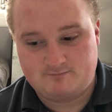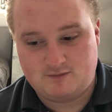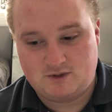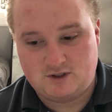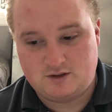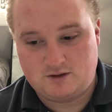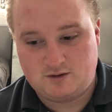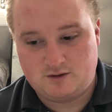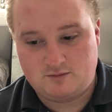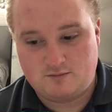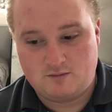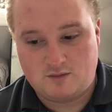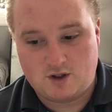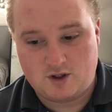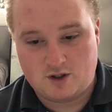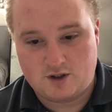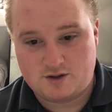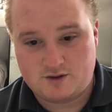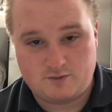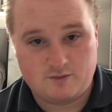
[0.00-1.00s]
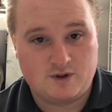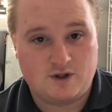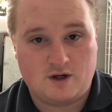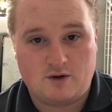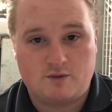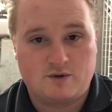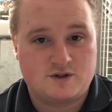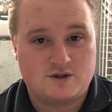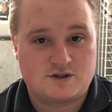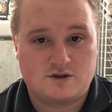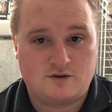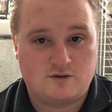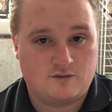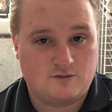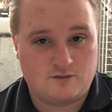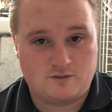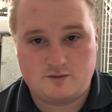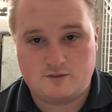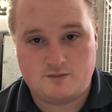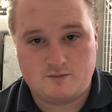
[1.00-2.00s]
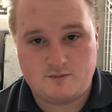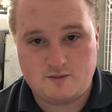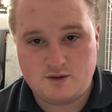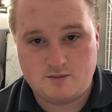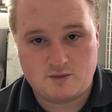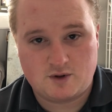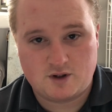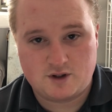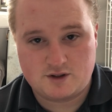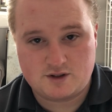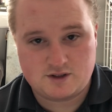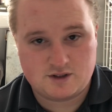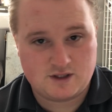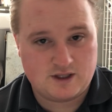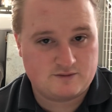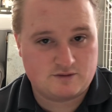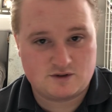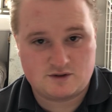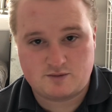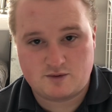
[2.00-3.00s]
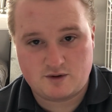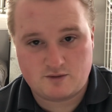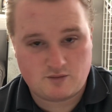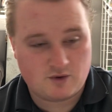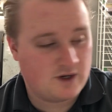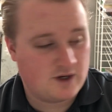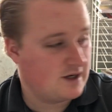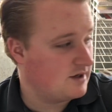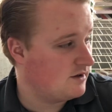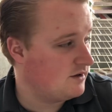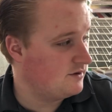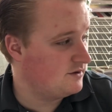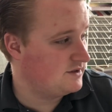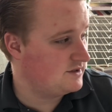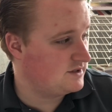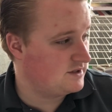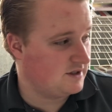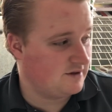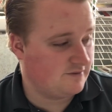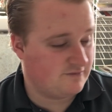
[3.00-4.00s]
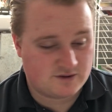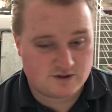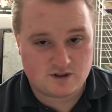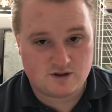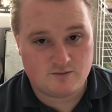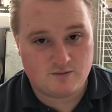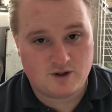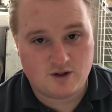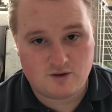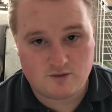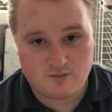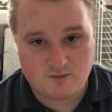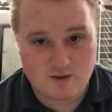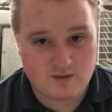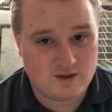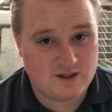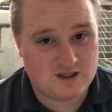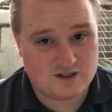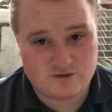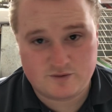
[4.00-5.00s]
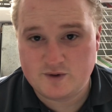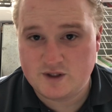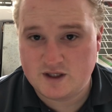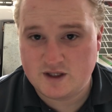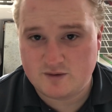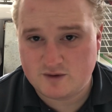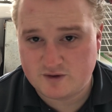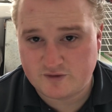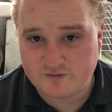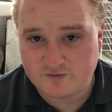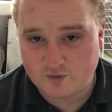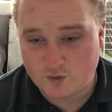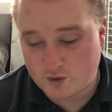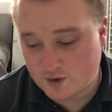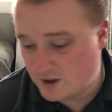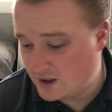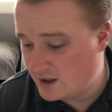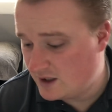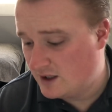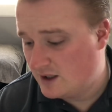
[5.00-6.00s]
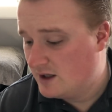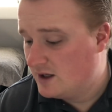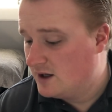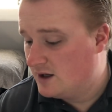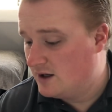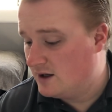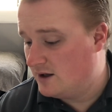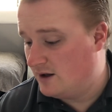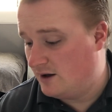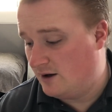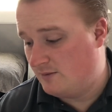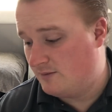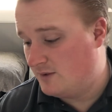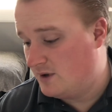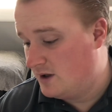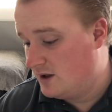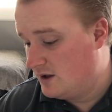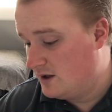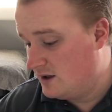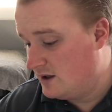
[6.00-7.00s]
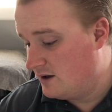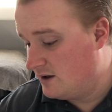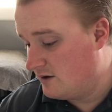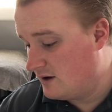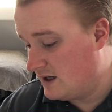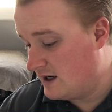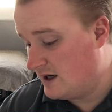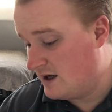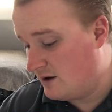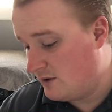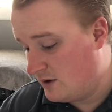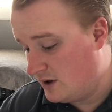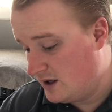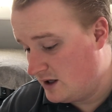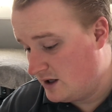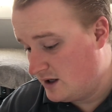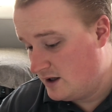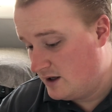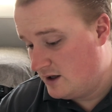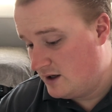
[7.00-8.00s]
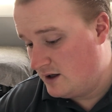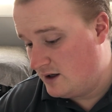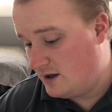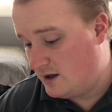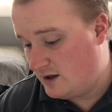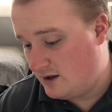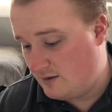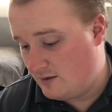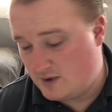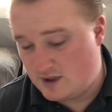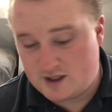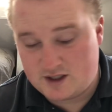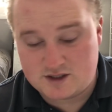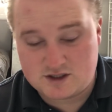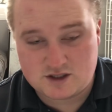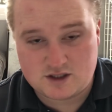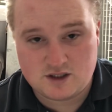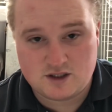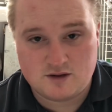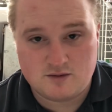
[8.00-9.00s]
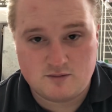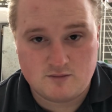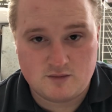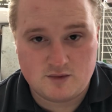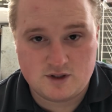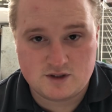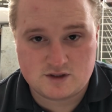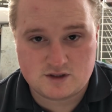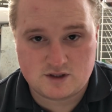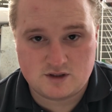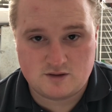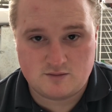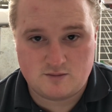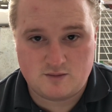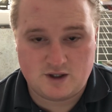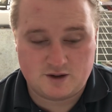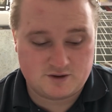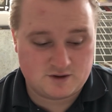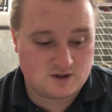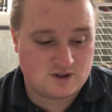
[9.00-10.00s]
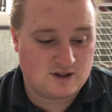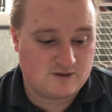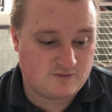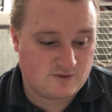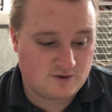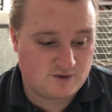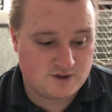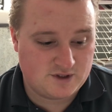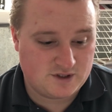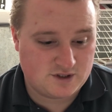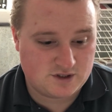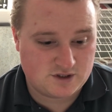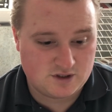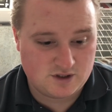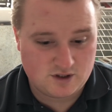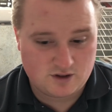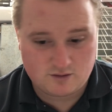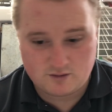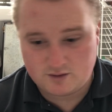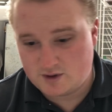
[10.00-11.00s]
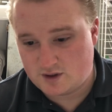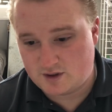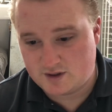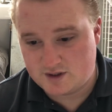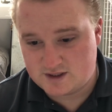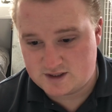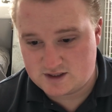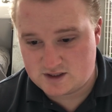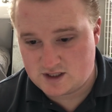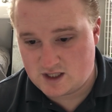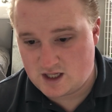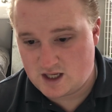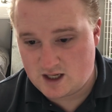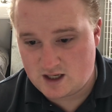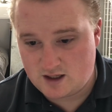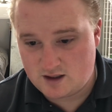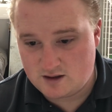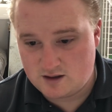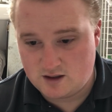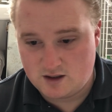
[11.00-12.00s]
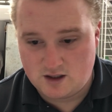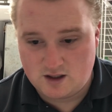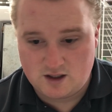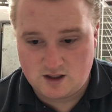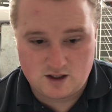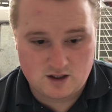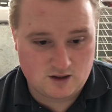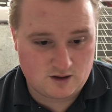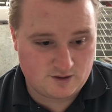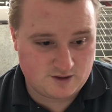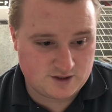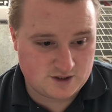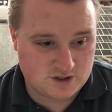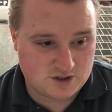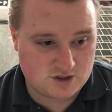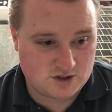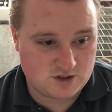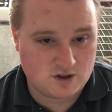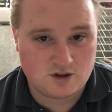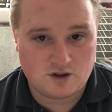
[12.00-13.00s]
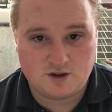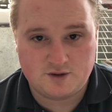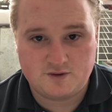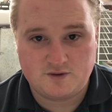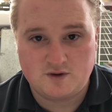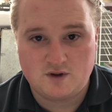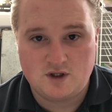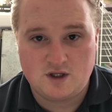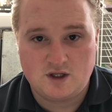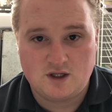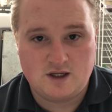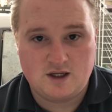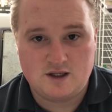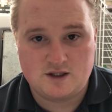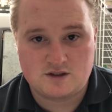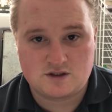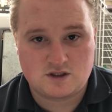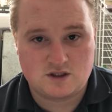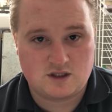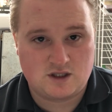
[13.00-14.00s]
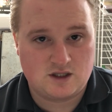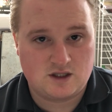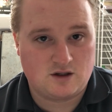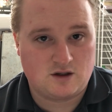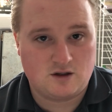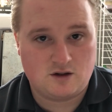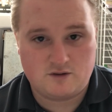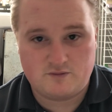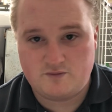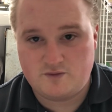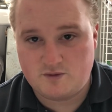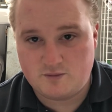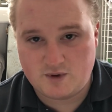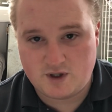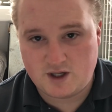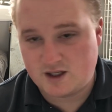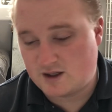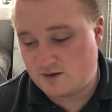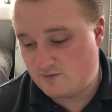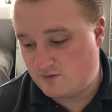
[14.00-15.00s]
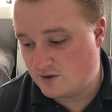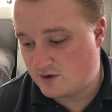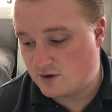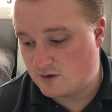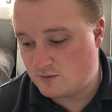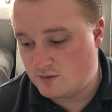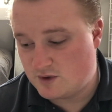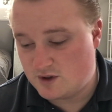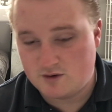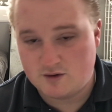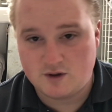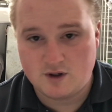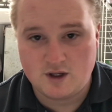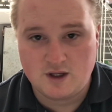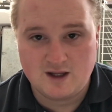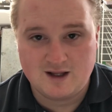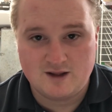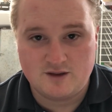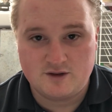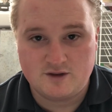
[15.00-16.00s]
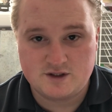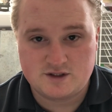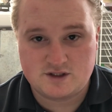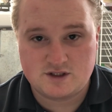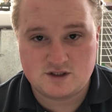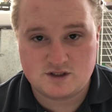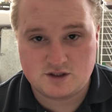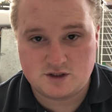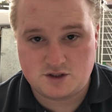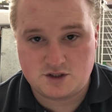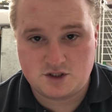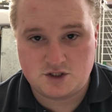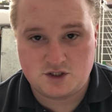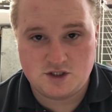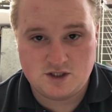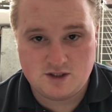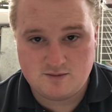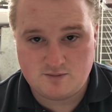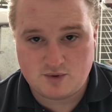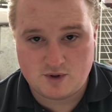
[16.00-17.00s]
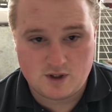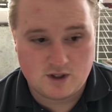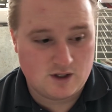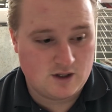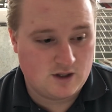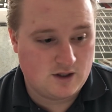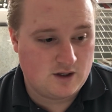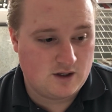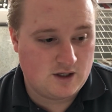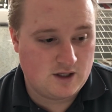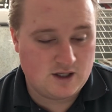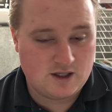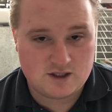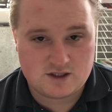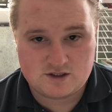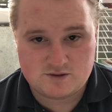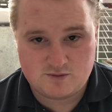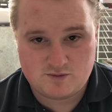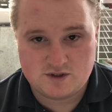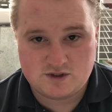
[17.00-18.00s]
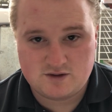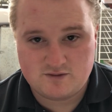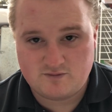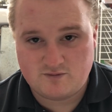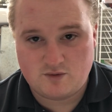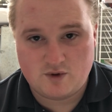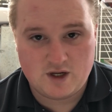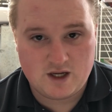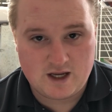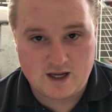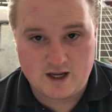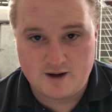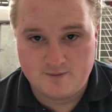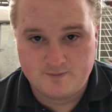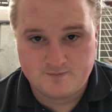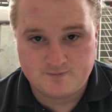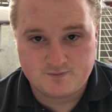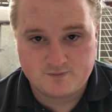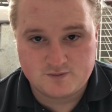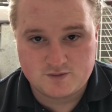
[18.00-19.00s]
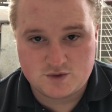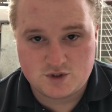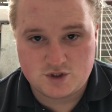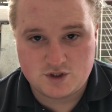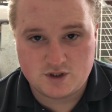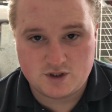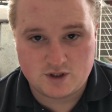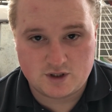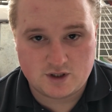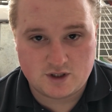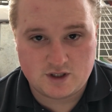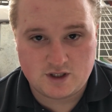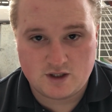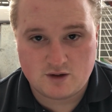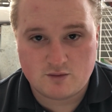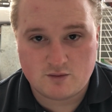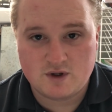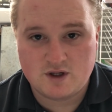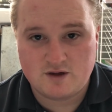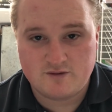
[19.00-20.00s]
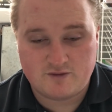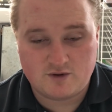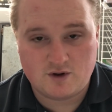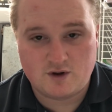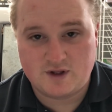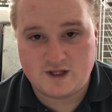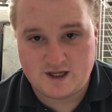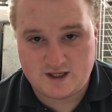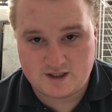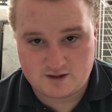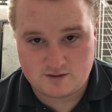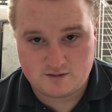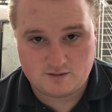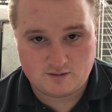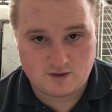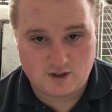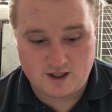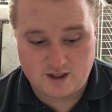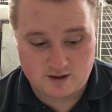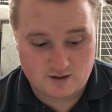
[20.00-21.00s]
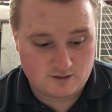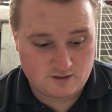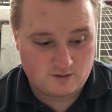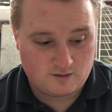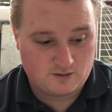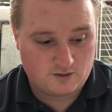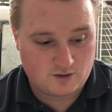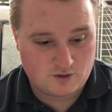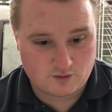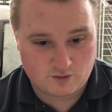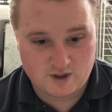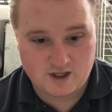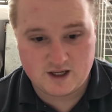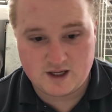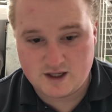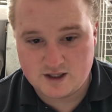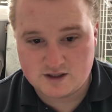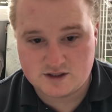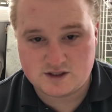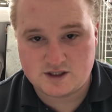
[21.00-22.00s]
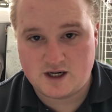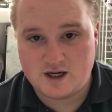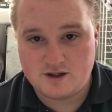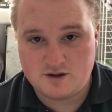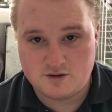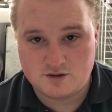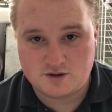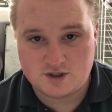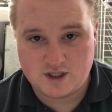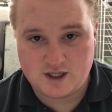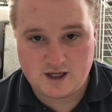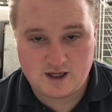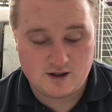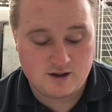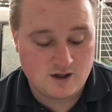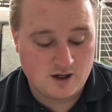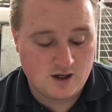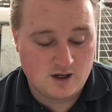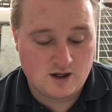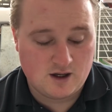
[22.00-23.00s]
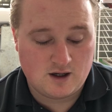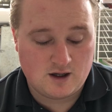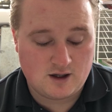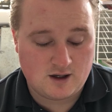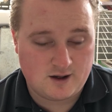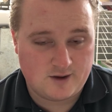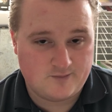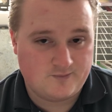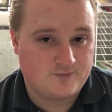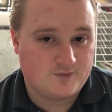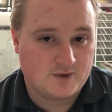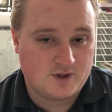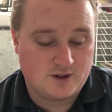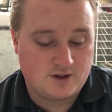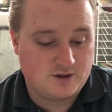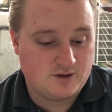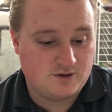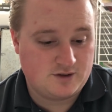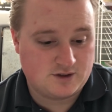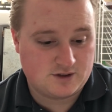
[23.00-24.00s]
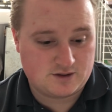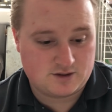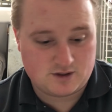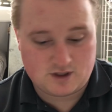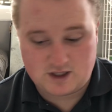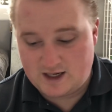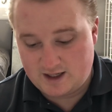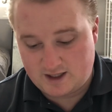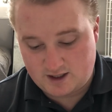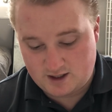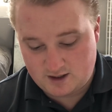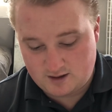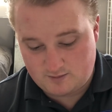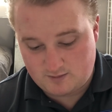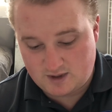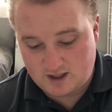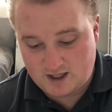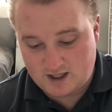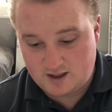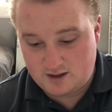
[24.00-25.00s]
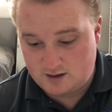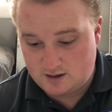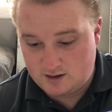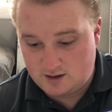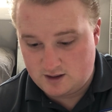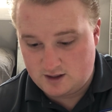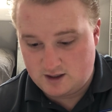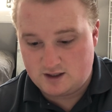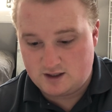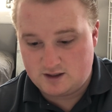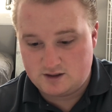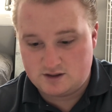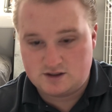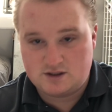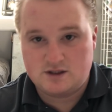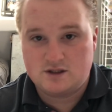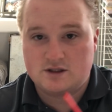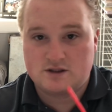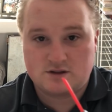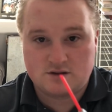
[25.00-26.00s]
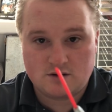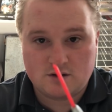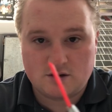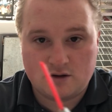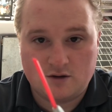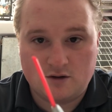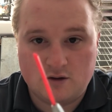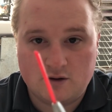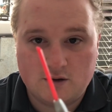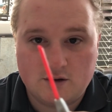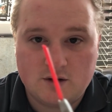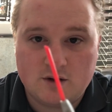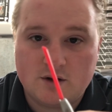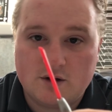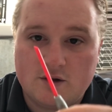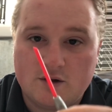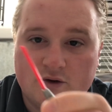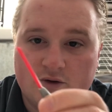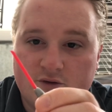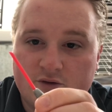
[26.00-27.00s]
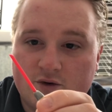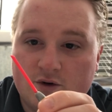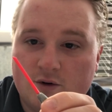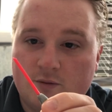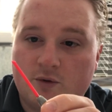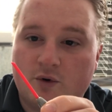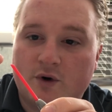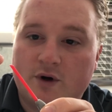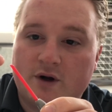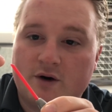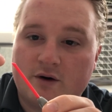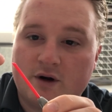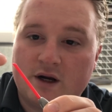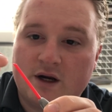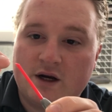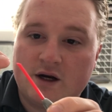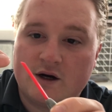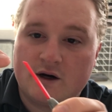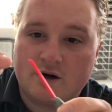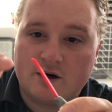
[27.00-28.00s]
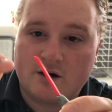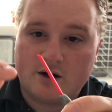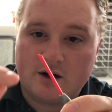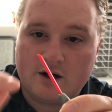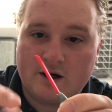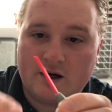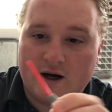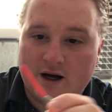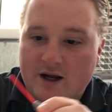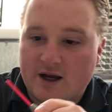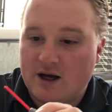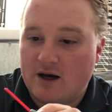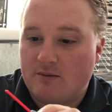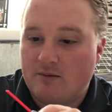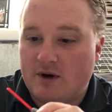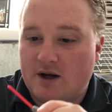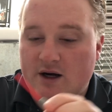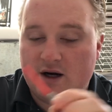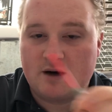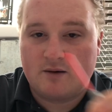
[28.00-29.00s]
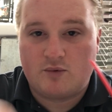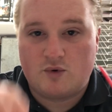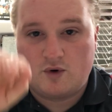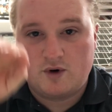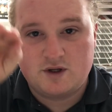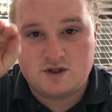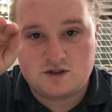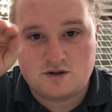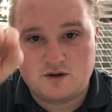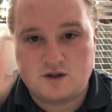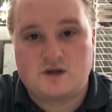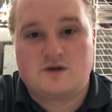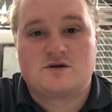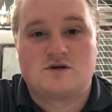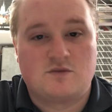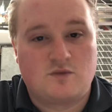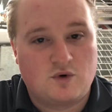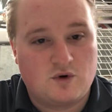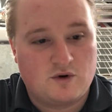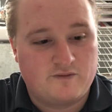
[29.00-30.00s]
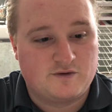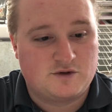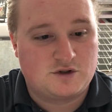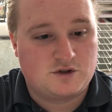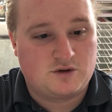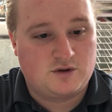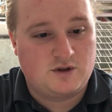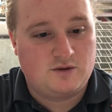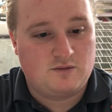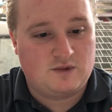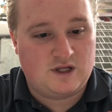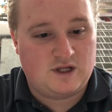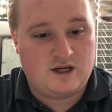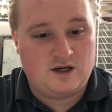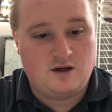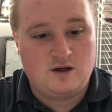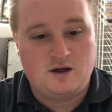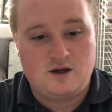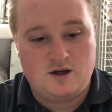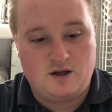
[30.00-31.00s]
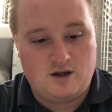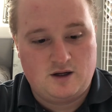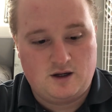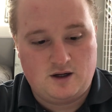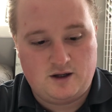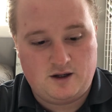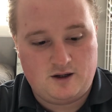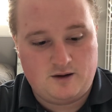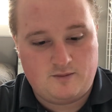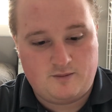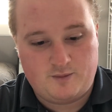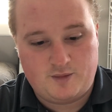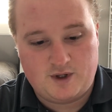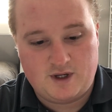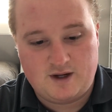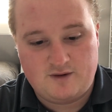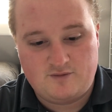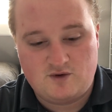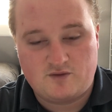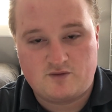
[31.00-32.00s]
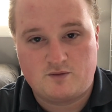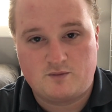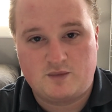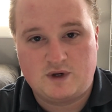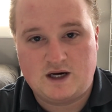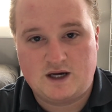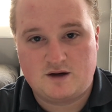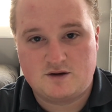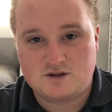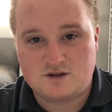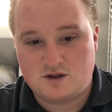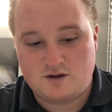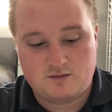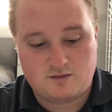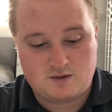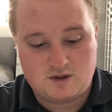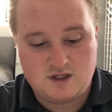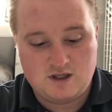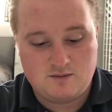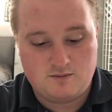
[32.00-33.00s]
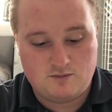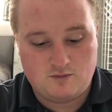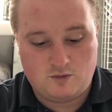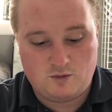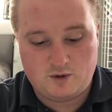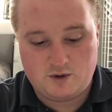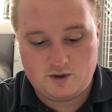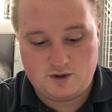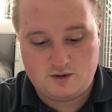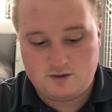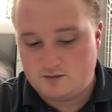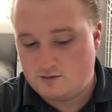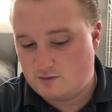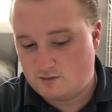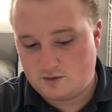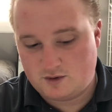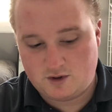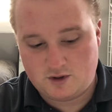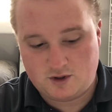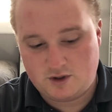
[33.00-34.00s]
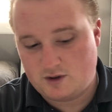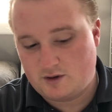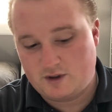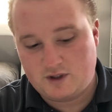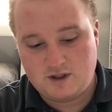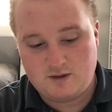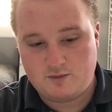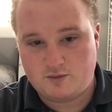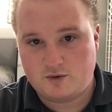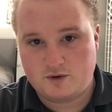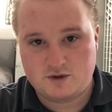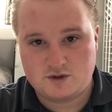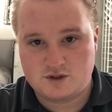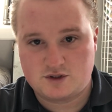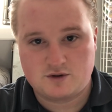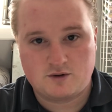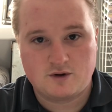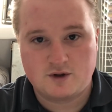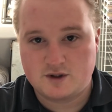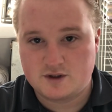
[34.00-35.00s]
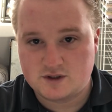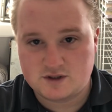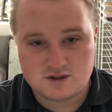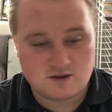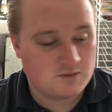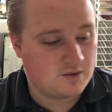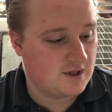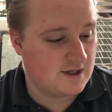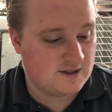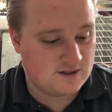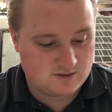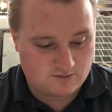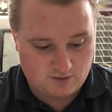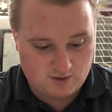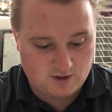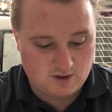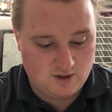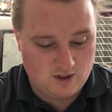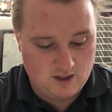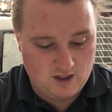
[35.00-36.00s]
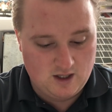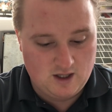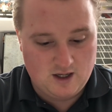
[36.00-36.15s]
March, so mid-March after spring break, all this stuff is gonna melt. Maybe next week when it's 40 here in Iowa. It's gonna melt off all this snow and all this sand and all this salt, and it's gonna get all over your bike if you commute. This is a cheap, inexpensive way to get rid of all that like grit inside your chain. I cut mine. You see this little point right here? I cut mine at a point so it gives it more of a streamline. But I have different bottles. I'll keep one long, I'll keep one short. It just depends. But